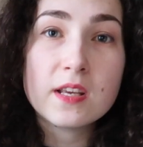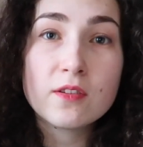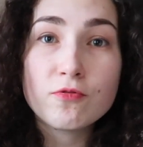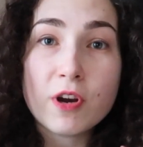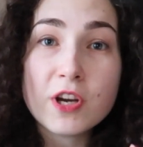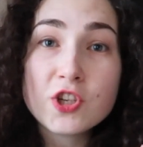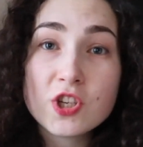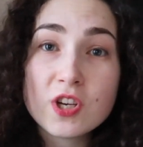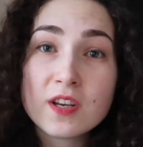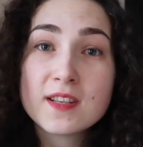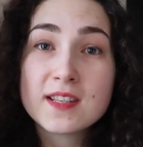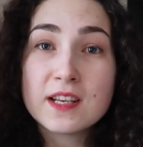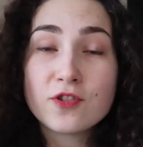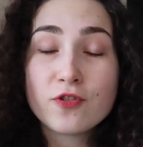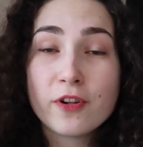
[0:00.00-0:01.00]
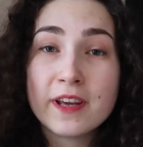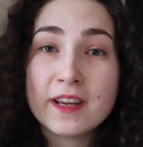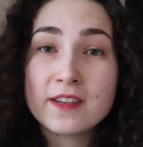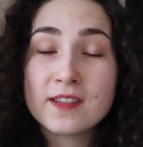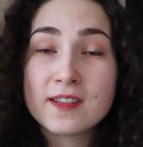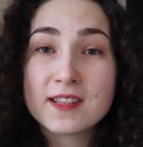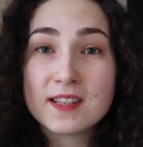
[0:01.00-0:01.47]
In Russia, central
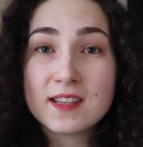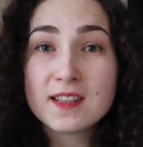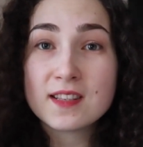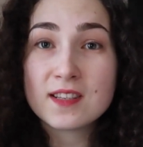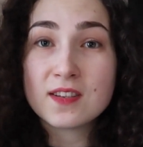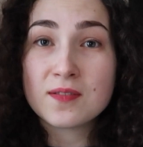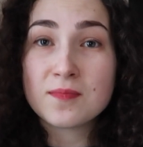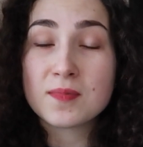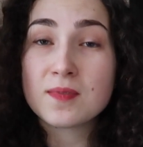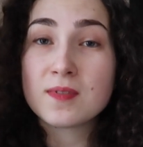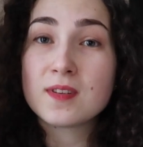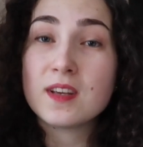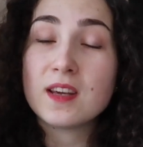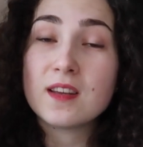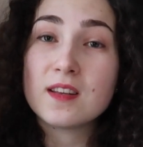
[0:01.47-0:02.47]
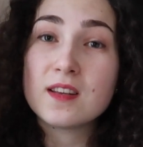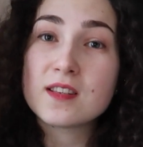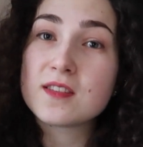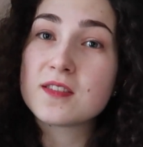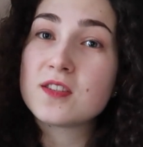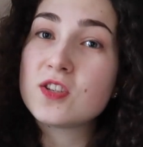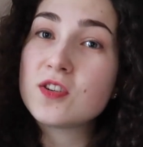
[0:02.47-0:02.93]
heating system
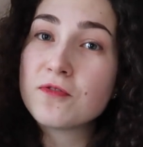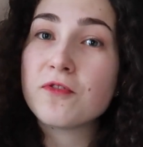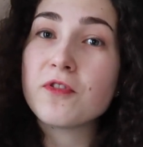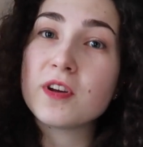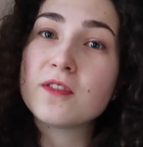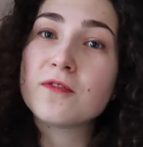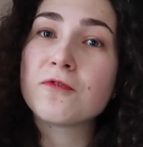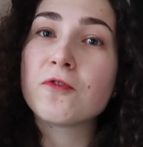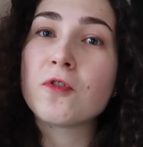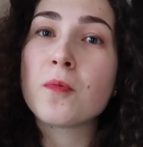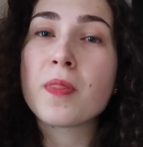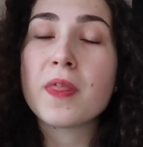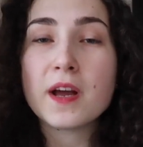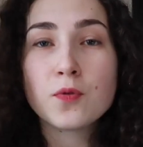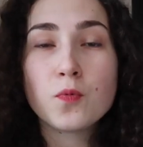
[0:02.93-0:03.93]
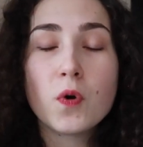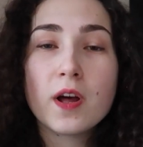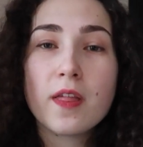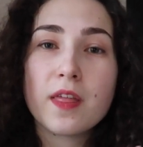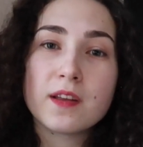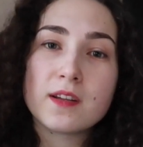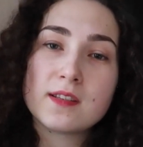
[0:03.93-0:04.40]
is different from that
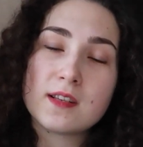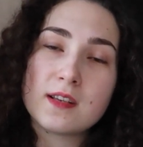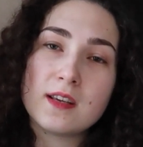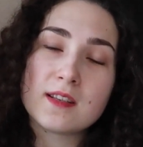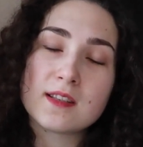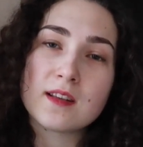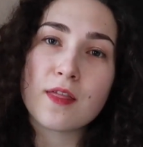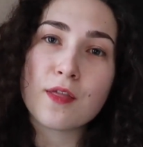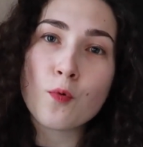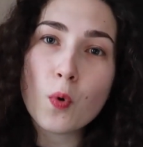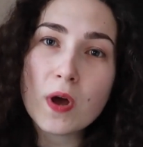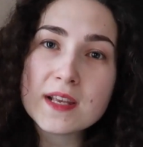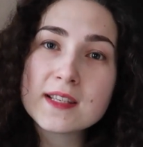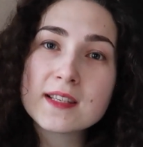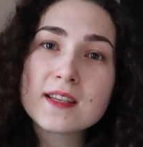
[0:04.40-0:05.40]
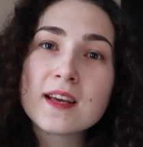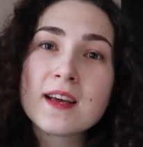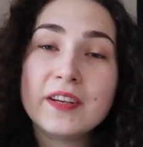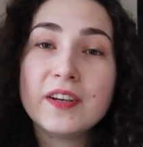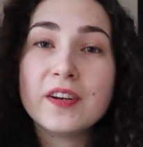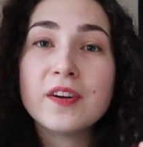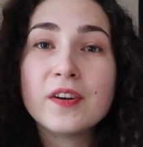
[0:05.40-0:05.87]
one that is in the West.
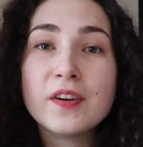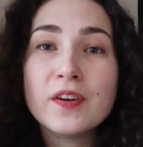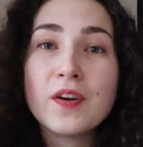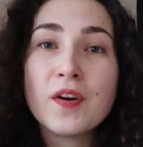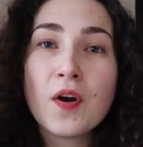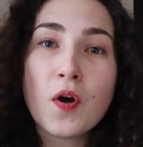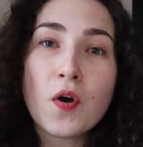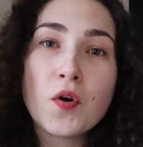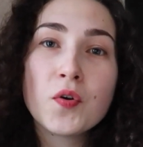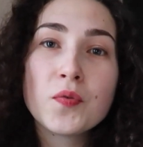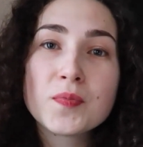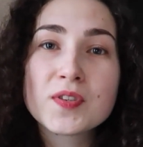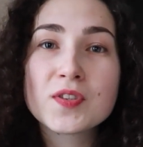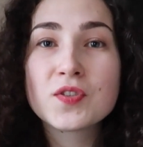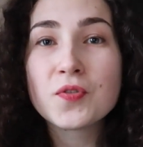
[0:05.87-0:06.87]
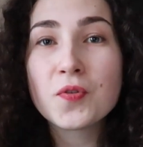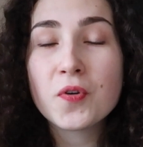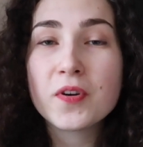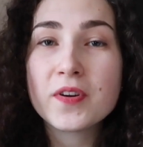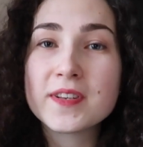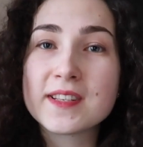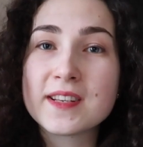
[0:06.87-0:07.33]
Here, homes,
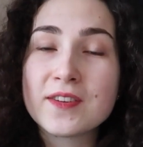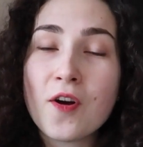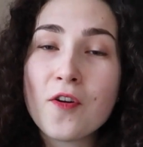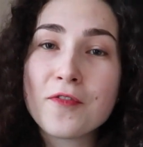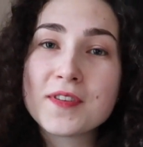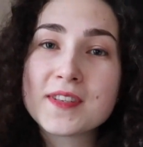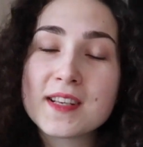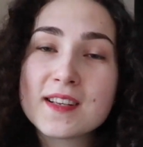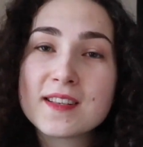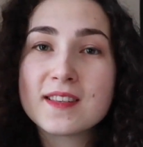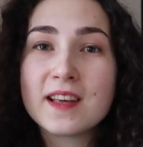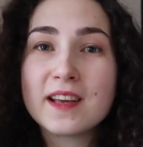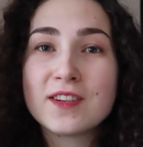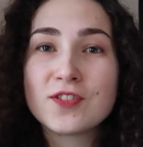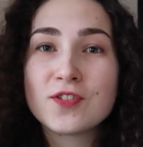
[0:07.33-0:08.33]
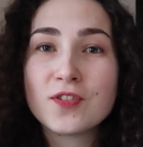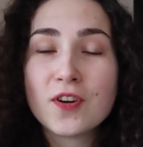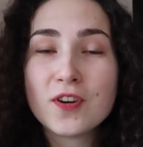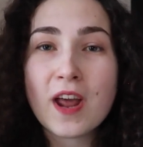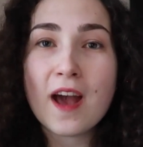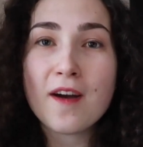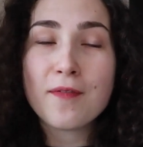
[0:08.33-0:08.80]
stores, and offices, they do
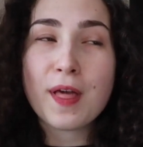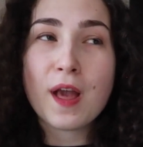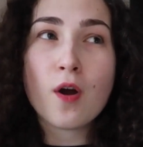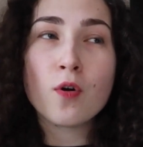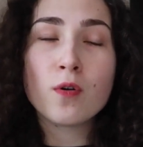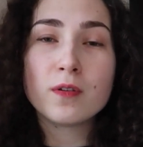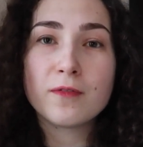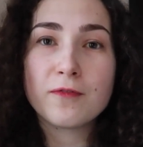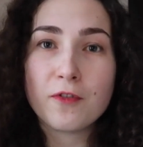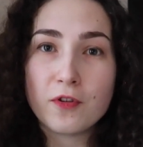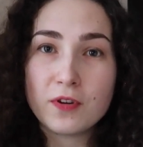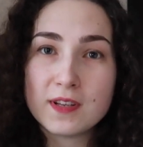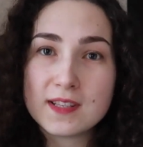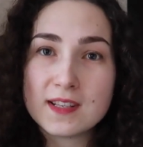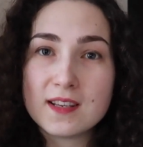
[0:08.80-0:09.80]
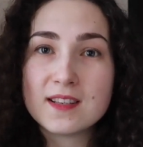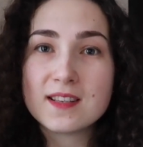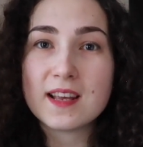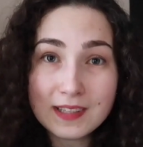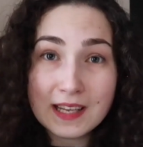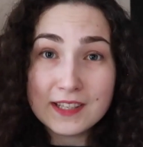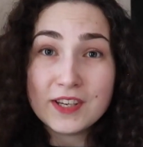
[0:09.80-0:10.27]
not have their own
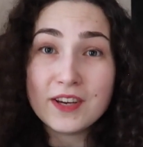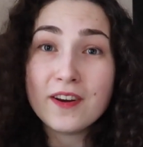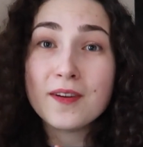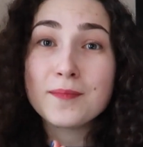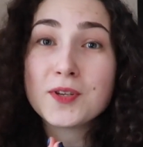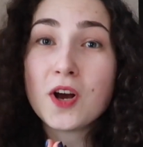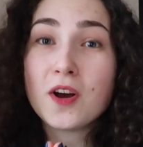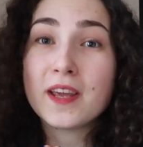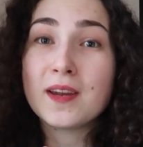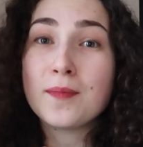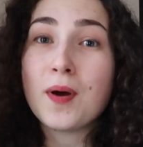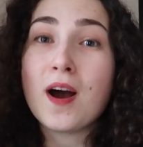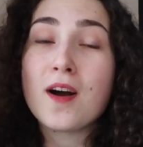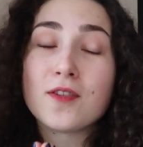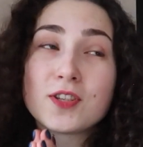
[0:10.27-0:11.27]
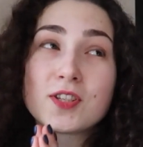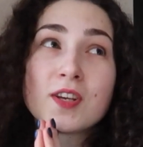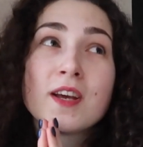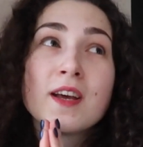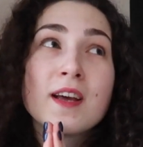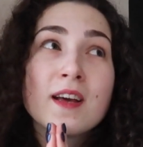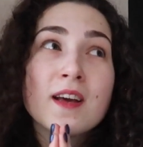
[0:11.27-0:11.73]
furnaces. And here I'm talking about
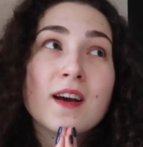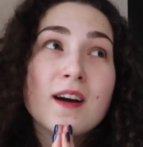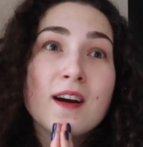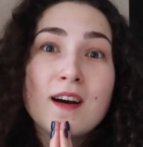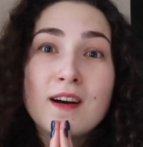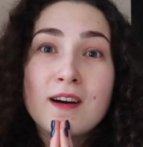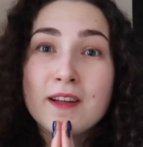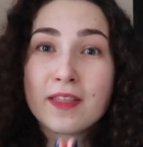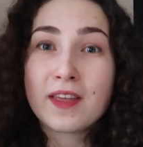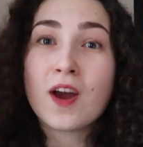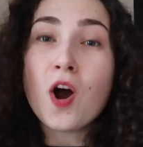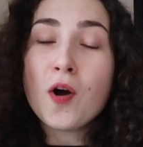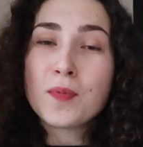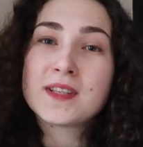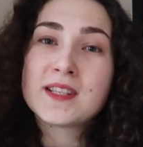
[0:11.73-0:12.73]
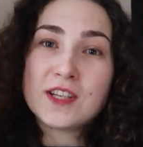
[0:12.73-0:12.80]
the common